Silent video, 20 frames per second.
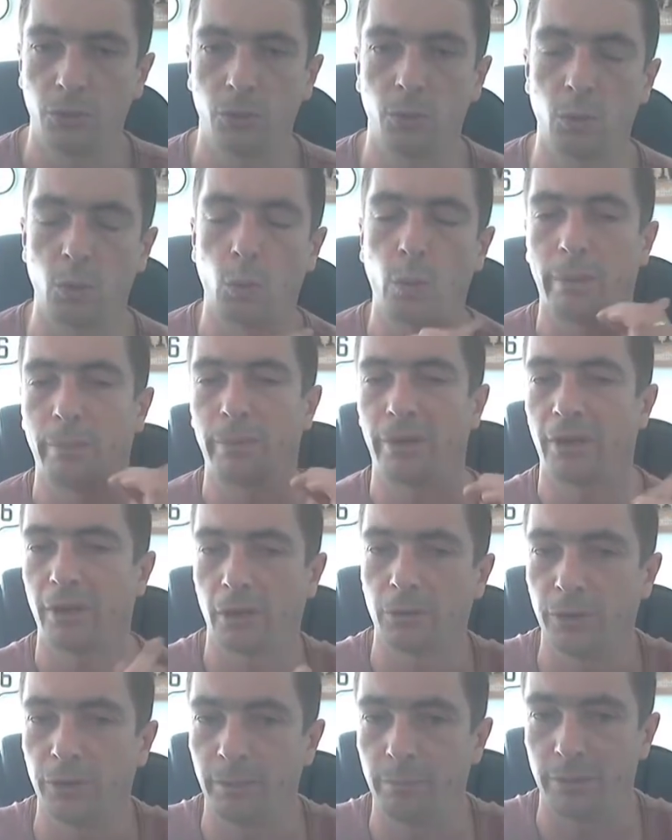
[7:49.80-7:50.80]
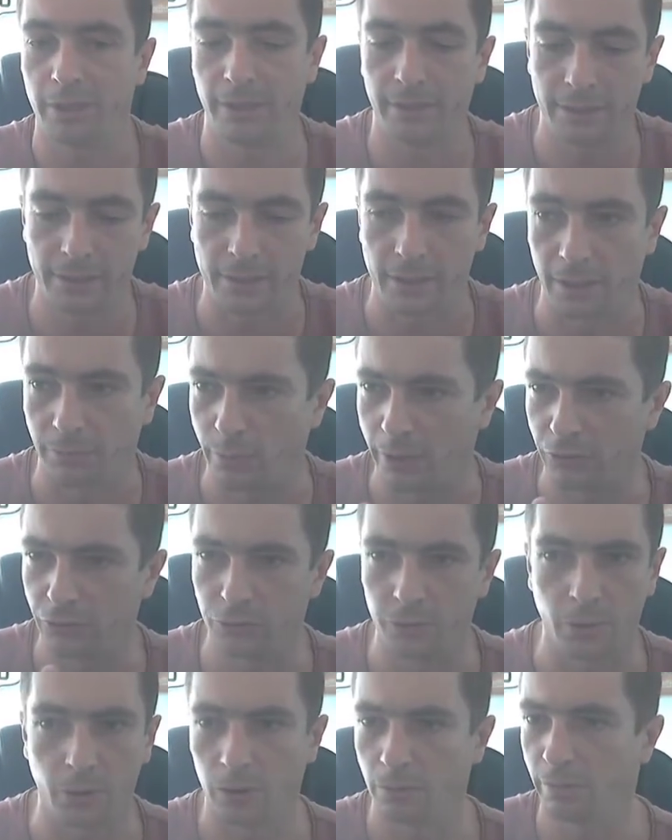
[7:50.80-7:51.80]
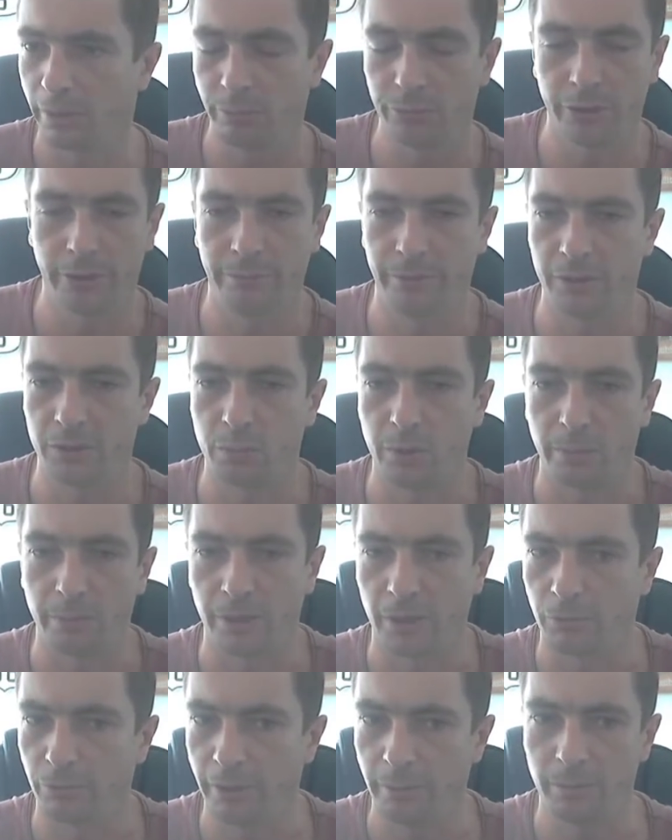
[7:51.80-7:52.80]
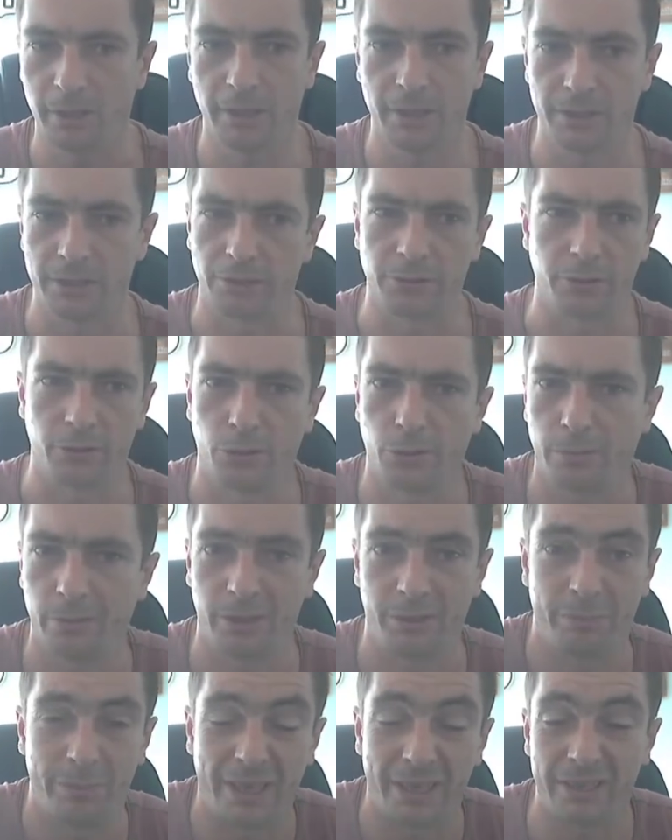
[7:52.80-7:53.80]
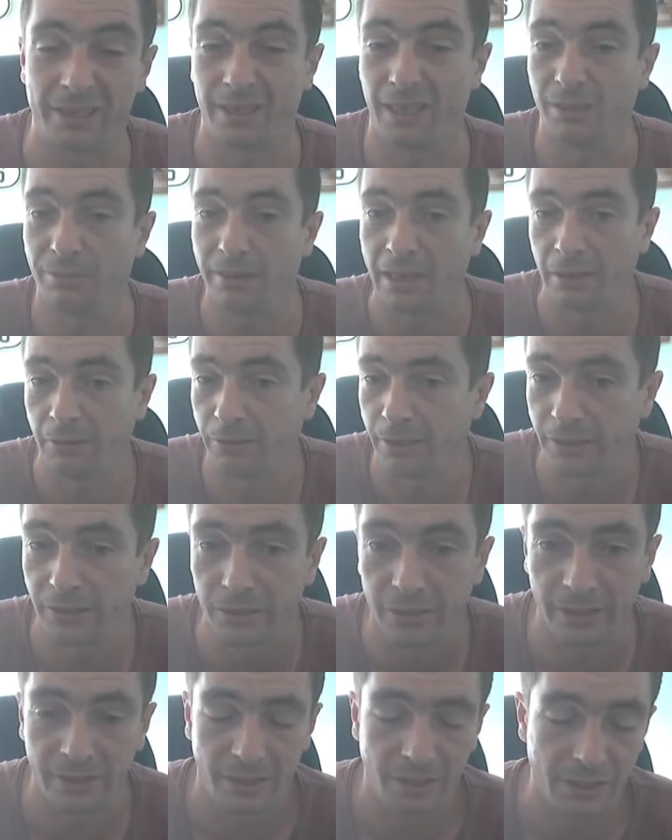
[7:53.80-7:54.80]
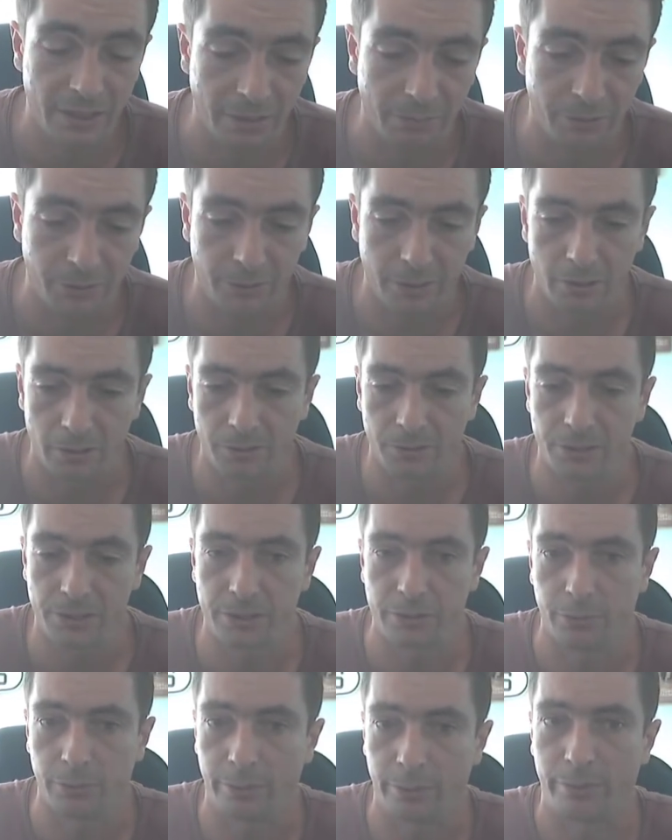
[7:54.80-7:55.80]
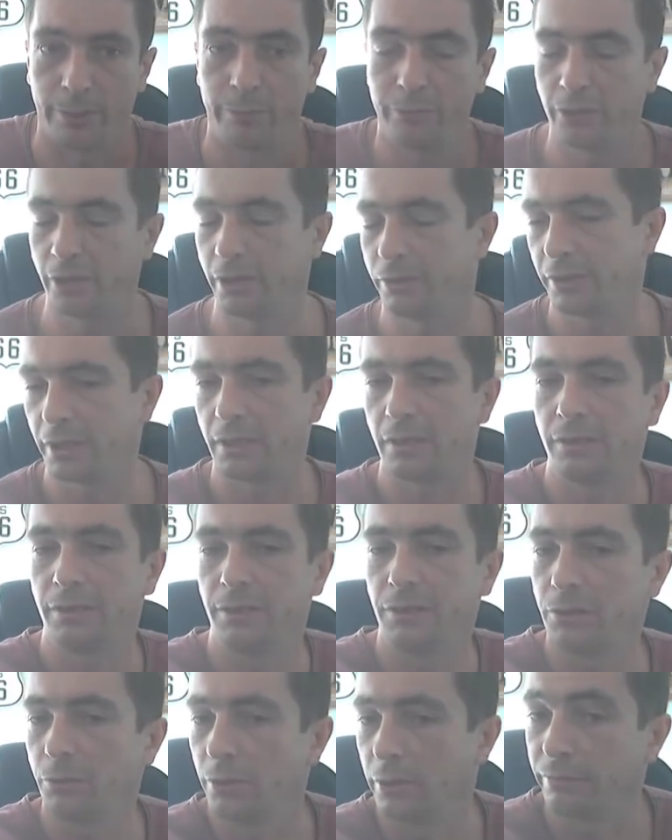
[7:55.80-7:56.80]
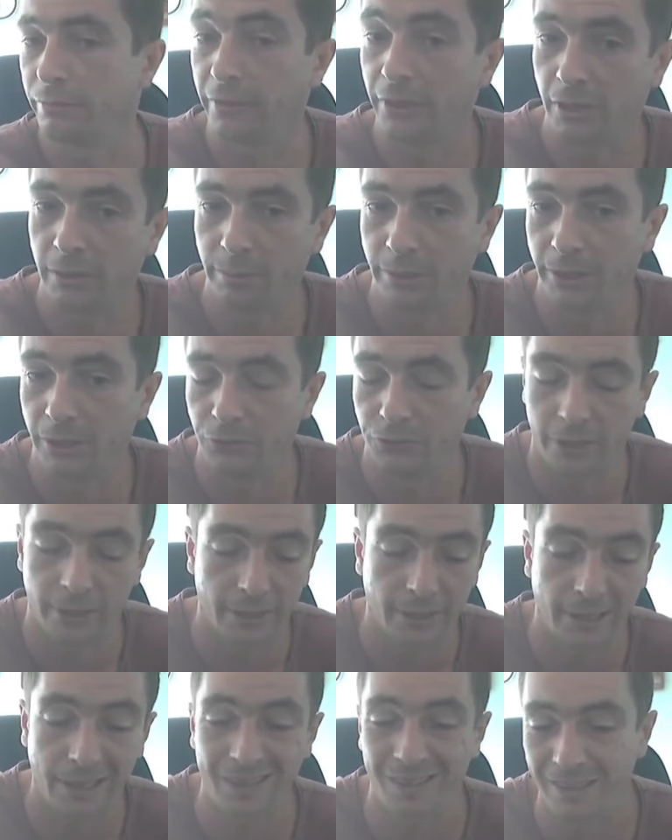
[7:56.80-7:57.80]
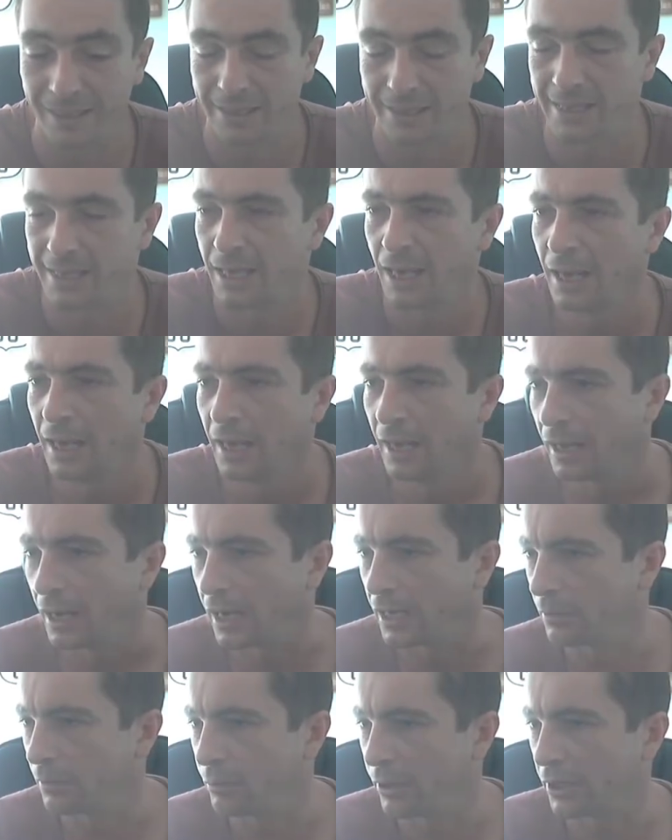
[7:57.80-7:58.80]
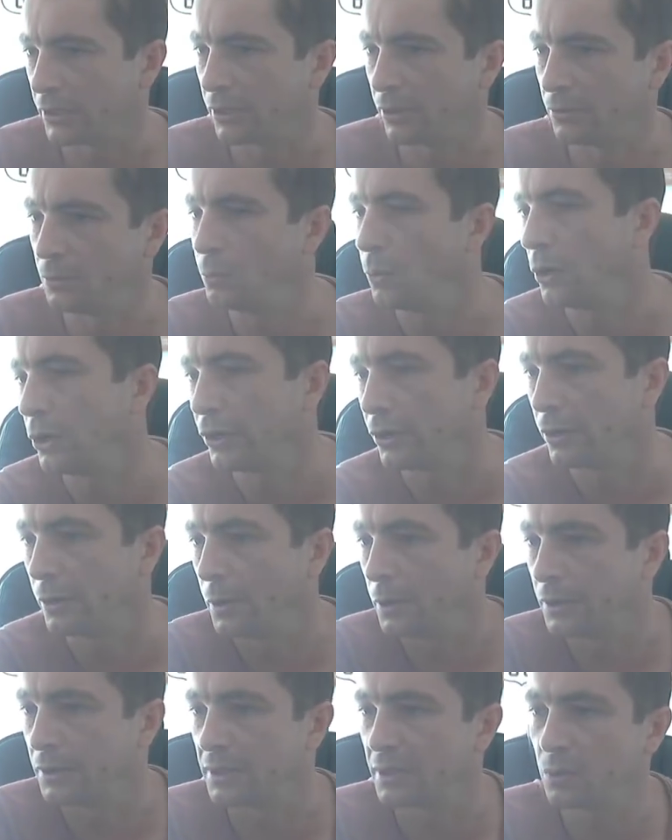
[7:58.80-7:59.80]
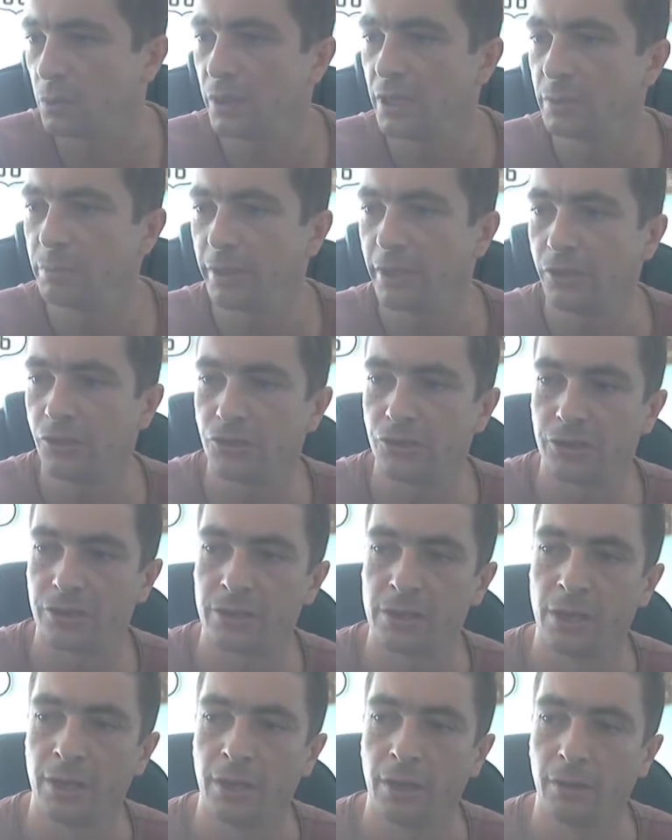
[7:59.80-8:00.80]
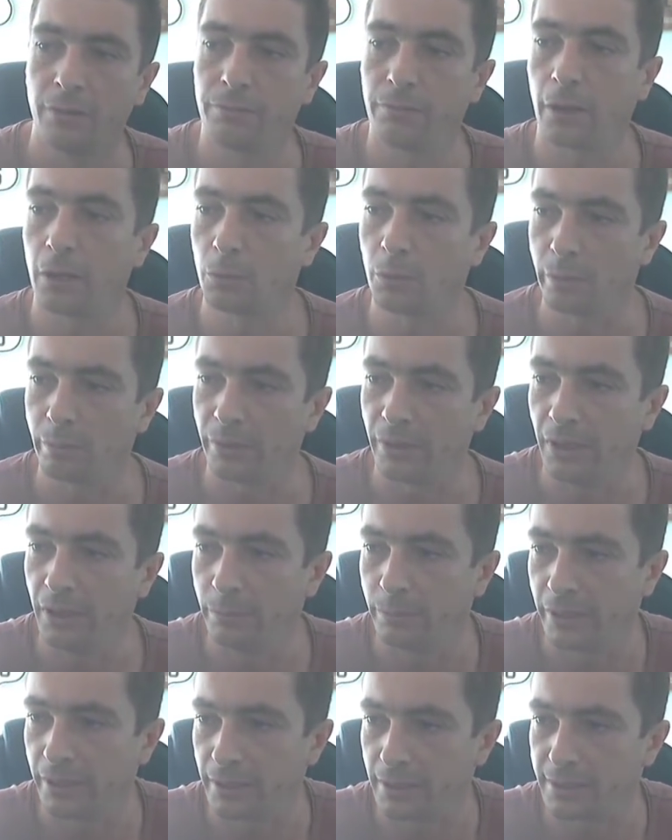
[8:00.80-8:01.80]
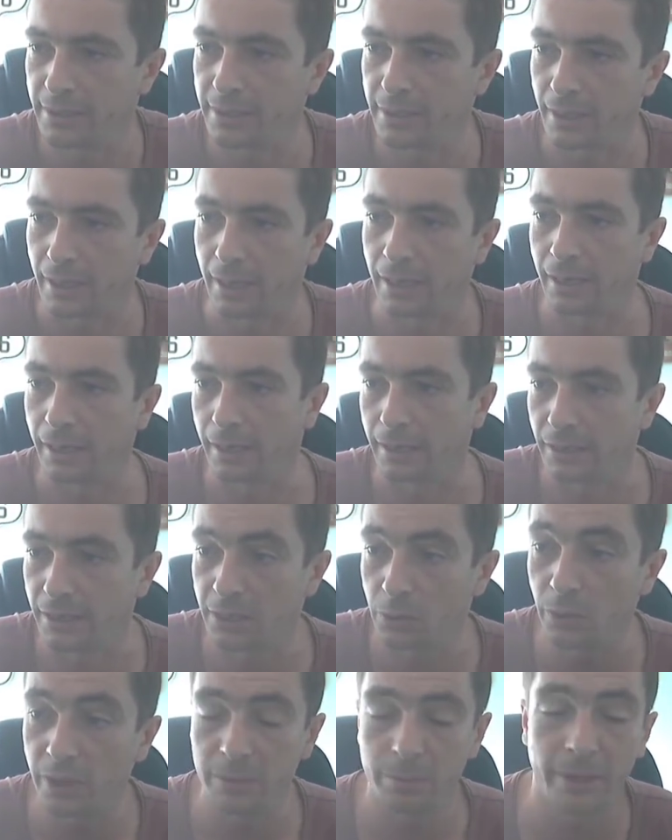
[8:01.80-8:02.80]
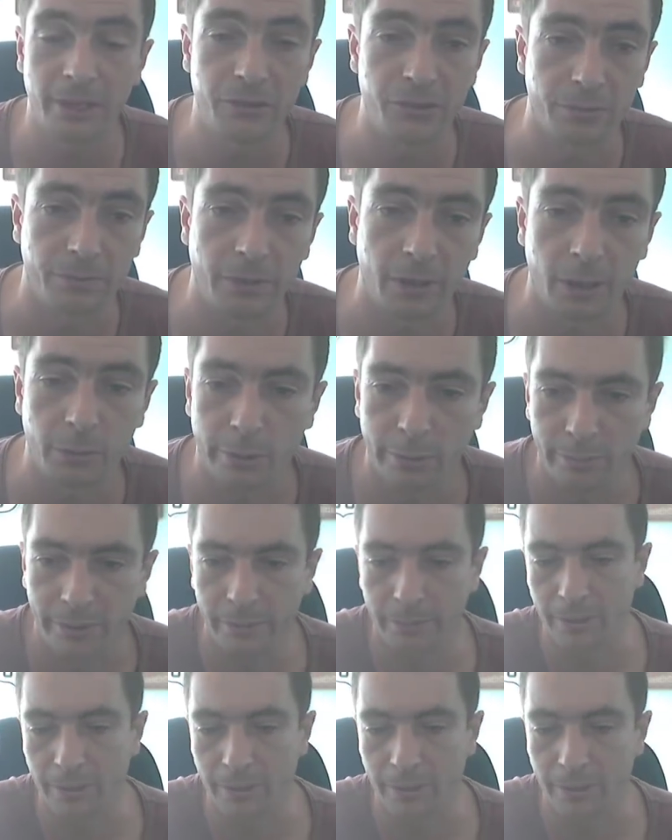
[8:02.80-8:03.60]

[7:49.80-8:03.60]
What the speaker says: 2 webinar replays. I went through all my previous webinar replays that are normally basically valued at $97. They're with my private clients or VIP training clients. And I picked out one on Squeeze Page, follow-up emails, and Squeeze Page and follow-up